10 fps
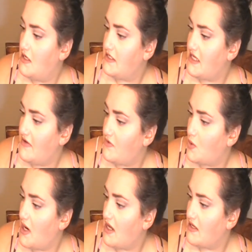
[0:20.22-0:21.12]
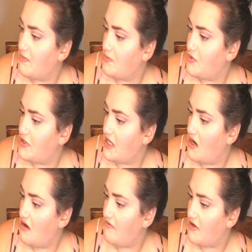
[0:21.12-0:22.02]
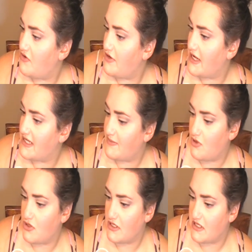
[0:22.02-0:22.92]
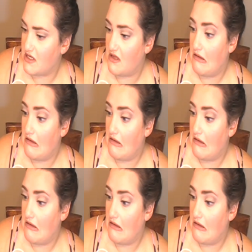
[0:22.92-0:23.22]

Save 20% off on your next purchase.